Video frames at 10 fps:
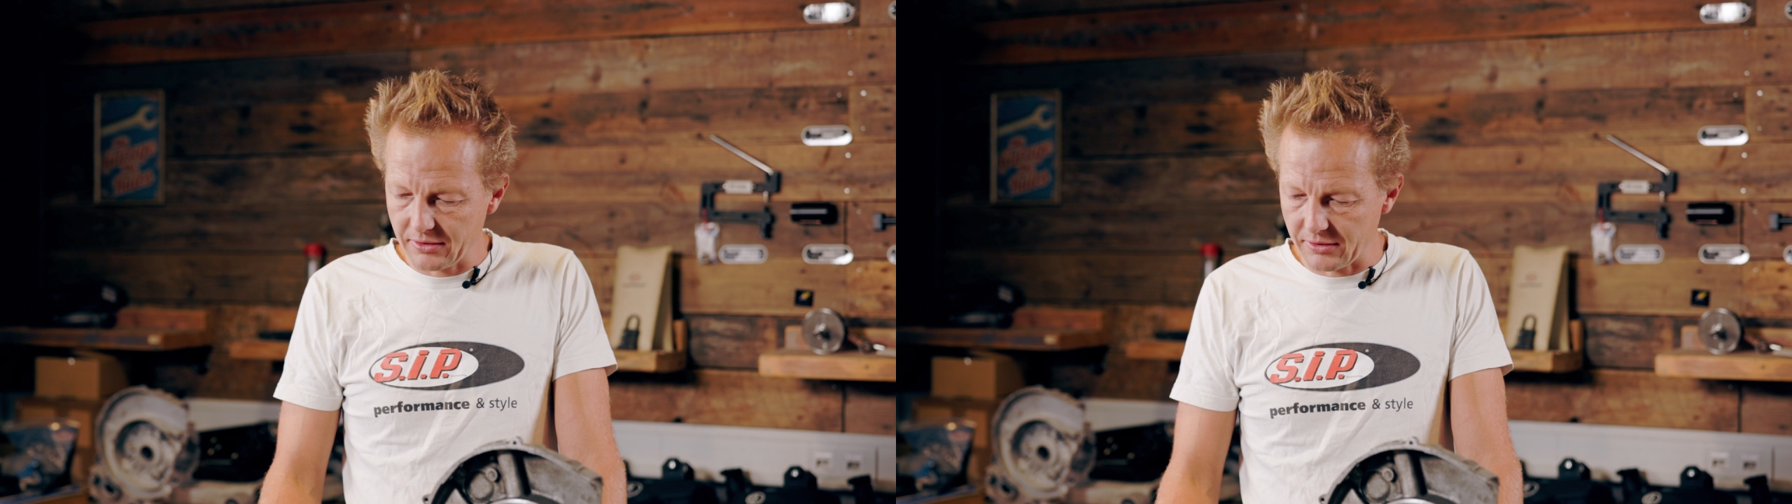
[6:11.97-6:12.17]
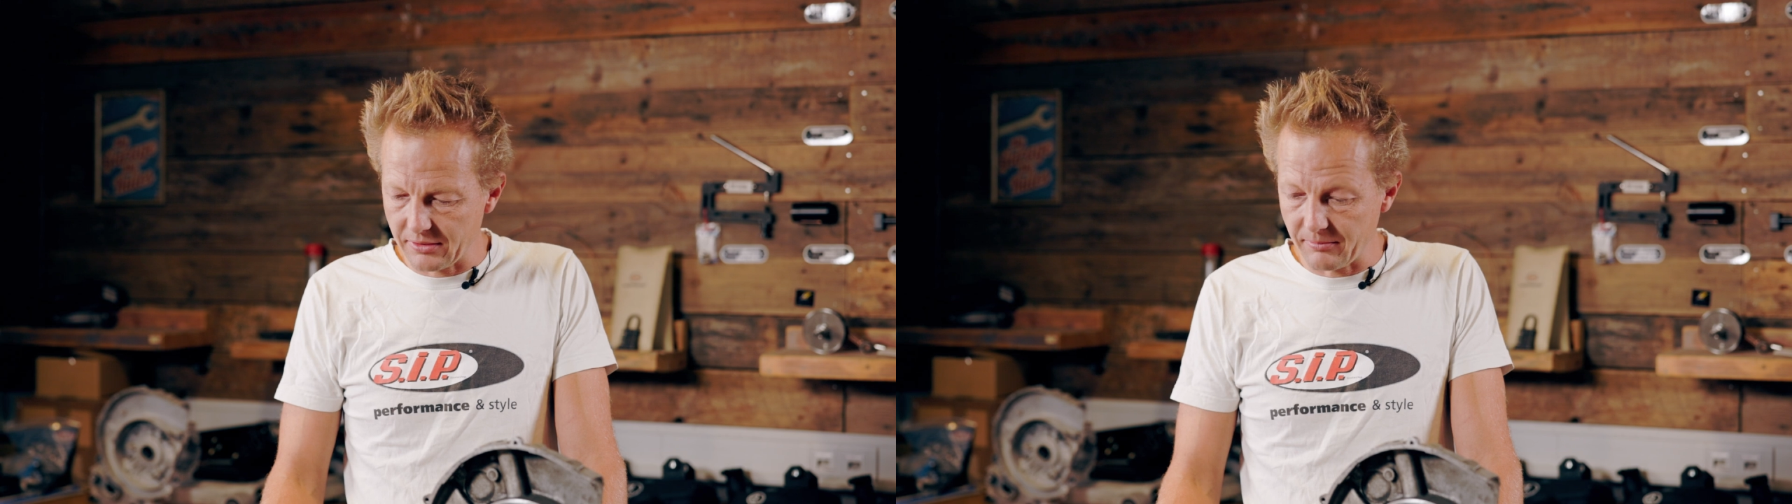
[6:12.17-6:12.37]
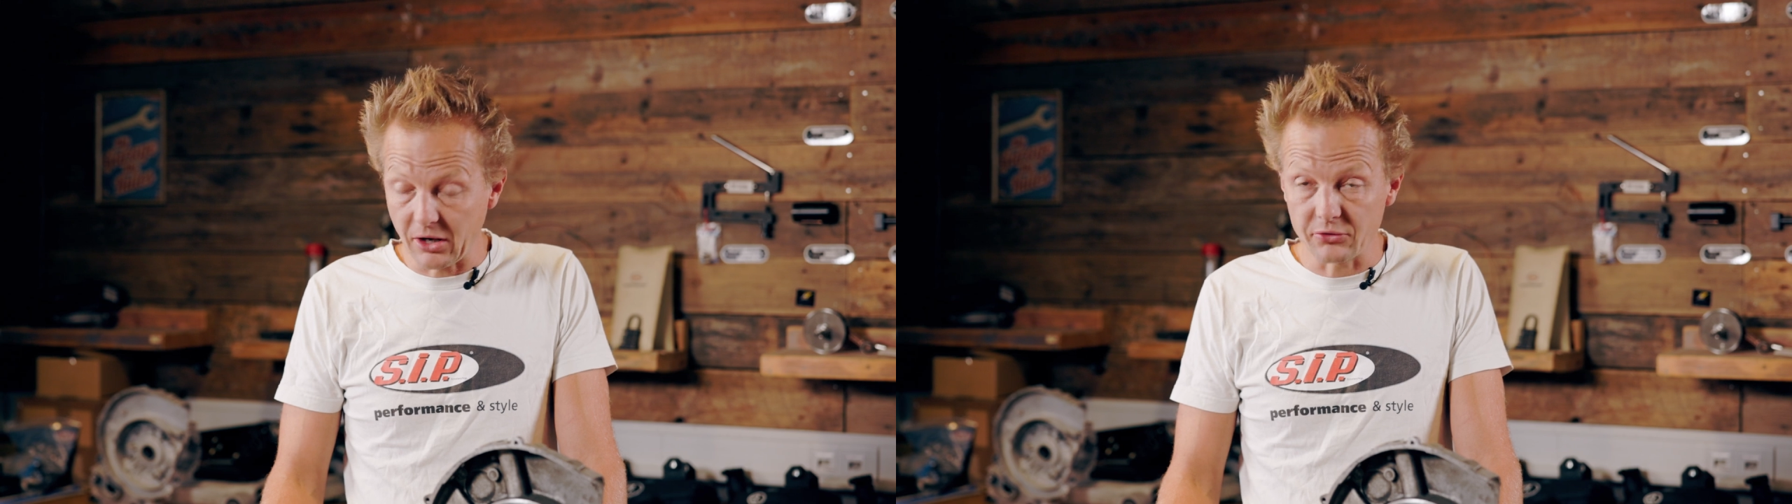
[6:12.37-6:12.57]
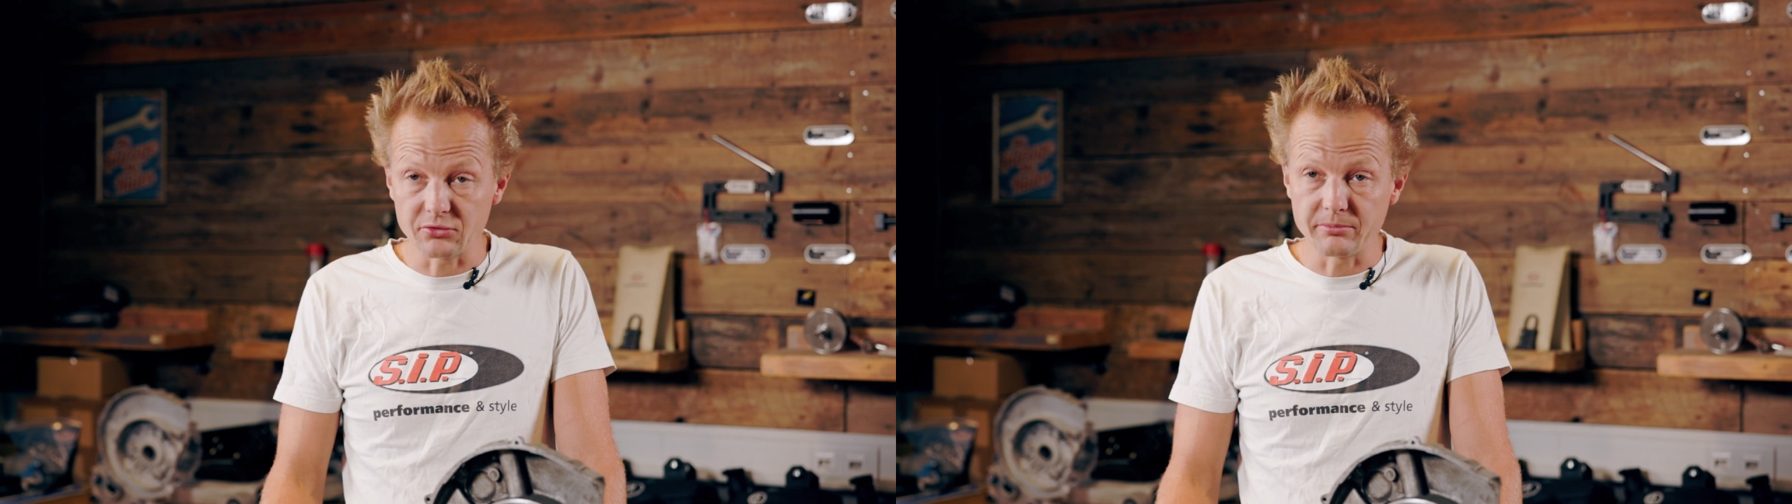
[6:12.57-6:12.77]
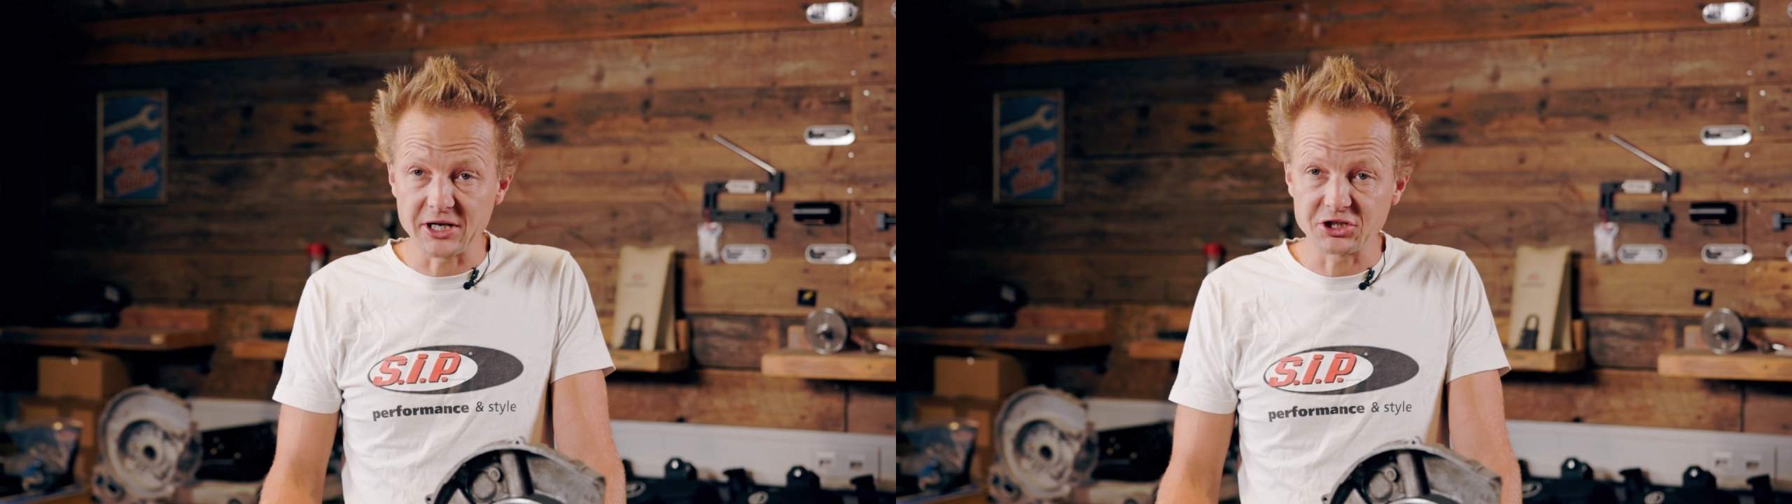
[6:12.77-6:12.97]
um, how
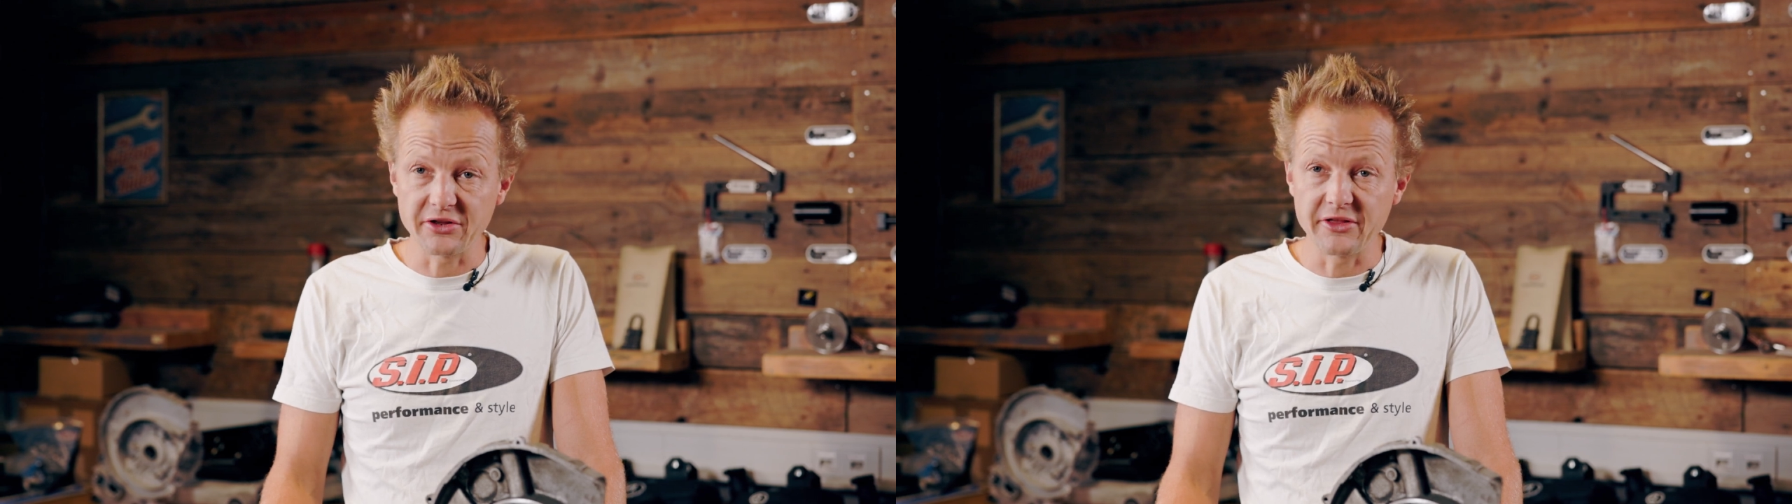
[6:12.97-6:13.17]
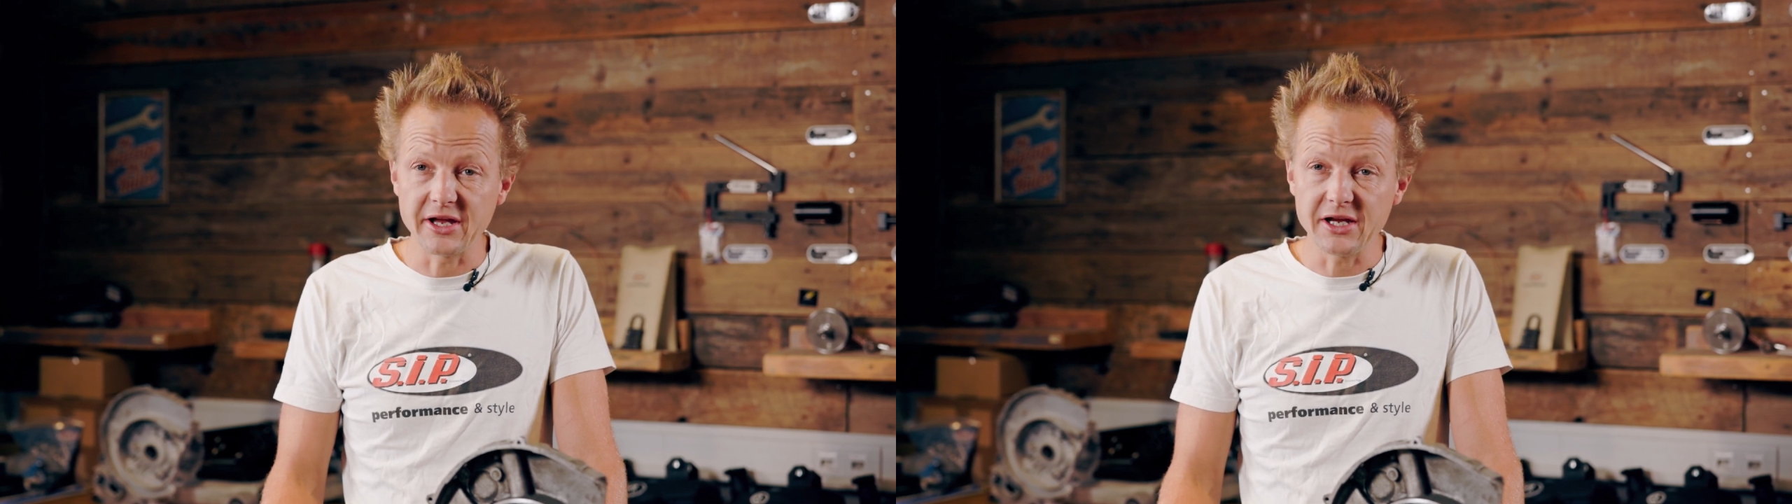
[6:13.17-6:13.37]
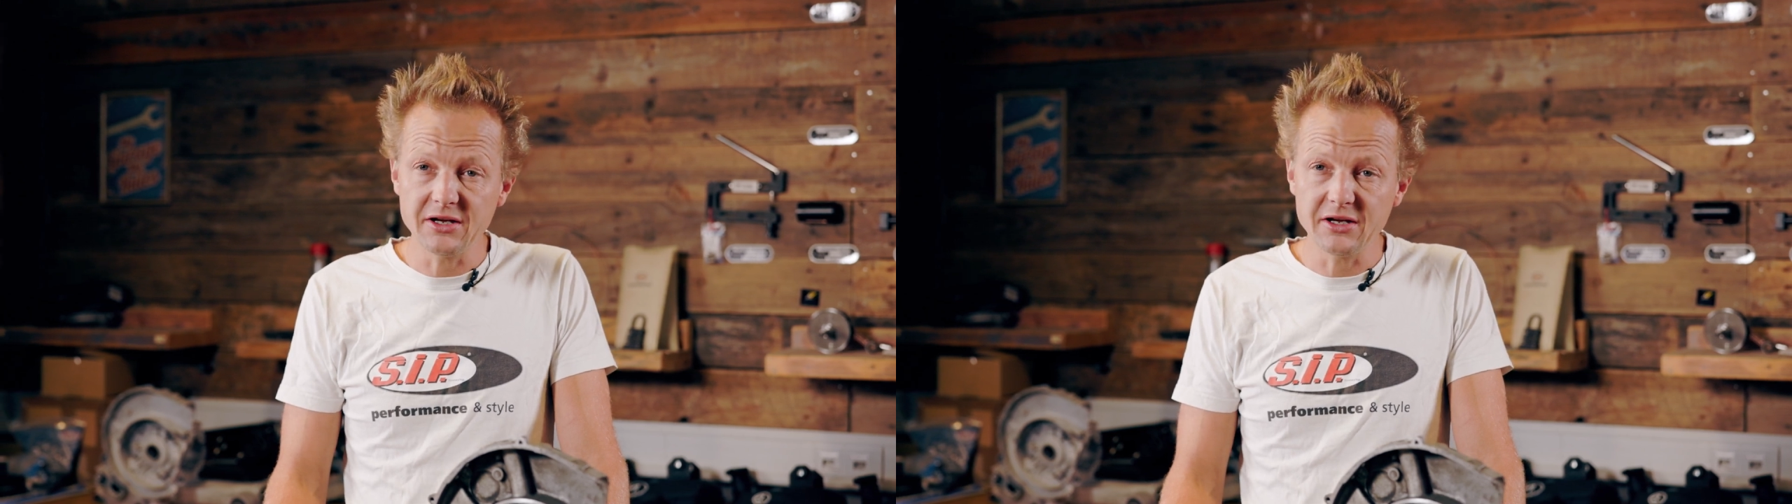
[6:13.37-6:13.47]
to measure the